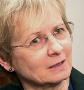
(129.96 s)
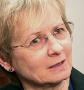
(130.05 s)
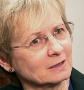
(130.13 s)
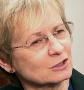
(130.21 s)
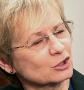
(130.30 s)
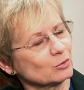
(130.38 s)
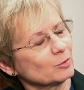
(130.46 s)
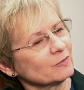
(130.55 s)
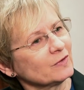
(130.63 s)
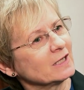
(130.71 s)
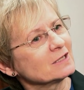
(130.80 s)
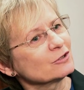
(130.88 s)
that
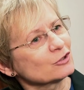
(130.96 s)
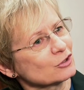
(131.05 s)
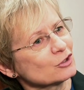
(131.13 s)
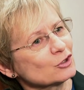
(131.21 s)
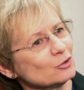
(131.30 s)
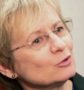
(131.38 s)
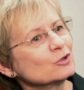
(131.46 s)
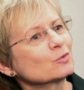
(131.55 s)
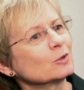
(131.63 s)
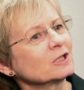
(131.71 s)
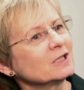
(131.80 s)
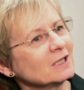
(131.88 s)
supervisors and students
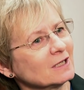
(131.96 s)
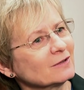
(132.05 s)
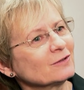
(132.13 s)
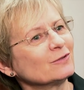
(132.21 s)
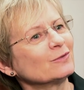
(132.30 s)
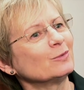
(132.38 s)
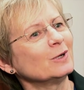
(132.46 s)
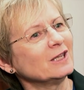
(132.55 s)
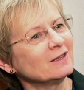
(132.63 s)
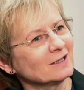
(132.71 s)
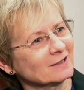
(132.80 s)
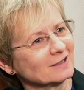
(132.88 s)
work together, the way
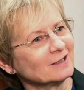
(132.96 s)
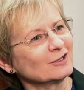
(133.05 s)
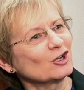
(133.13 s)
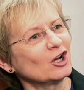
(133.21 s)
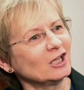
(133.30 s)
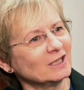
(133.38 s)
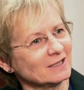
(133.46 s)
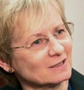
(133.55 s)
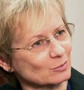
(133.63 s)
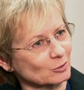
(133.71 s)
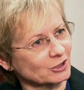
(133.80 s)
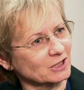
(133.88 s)
that
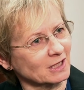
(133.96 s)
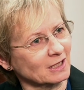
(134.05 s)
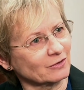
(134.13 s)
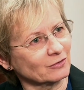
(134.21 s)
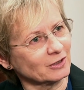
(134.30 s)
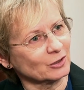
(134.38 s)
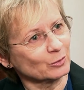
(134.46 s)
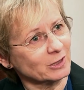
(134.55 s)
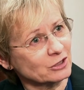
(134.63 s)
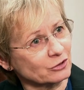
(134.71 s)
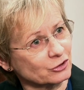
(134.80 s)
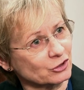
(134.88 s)
colleagues work together in a
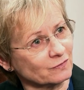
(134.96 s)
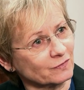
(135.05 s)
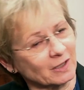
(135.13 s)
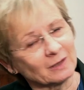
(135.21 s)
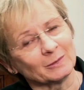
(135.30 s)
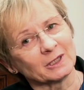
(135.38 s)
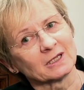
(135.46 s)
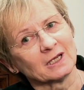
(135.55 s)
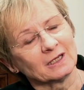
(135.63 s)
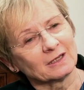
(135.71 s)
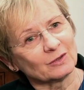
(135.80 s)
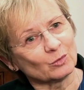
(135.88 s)
research environment,
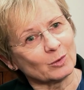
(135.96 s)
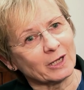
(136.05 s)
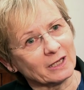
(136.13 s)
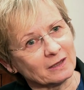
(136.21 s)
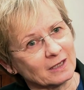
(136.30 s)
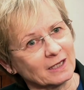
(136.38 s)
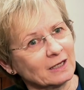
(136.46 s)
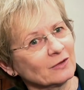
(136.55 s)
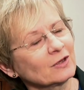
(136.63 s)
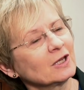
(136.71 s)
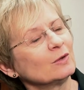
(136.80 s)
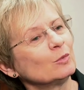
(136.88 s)
the way that
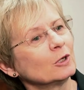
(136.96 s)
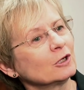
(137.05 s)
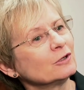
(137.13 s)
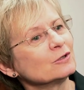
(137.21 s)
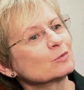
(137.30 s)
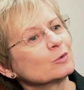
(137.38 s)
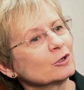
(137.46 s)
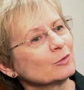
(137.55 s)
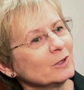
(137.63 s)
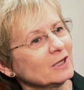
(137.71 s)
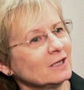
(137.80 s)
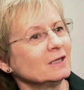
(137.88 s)
healthcare workers work
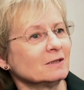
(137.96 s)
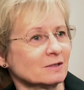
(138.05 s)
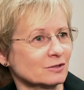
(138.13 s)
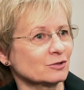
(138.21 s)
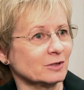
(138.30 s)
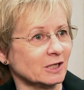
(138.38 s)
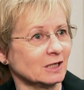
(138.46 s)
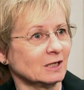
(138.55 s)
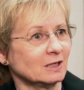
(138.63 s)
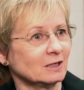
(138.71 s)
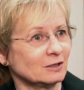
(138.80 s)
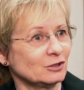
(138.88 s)
with industry
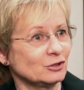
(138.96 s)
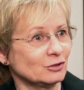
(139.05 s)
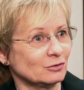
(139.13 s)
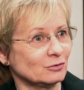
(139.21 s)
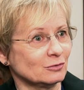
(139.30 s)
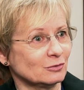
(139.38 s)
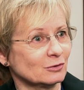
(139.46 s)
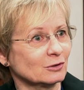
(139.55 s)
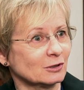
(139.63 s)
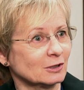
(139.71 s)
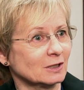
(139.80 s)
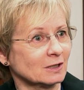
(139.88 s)
to
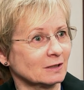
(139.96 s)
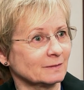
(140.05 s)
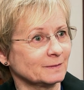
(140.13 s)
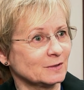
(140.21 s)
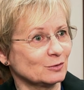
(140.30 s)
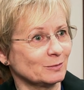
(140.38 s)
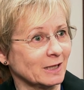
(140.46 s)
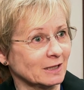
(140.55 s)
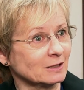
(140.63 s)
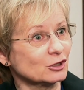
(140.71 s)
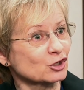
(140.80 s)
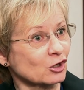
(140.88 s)

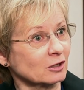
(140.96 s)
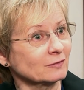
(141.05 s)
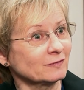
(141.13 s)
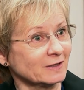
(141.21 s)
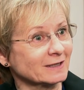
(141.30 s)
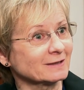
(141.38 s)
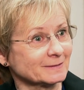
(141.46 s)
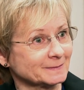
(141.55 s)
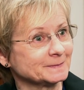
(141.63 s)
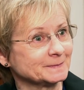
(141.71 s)
manage conflict.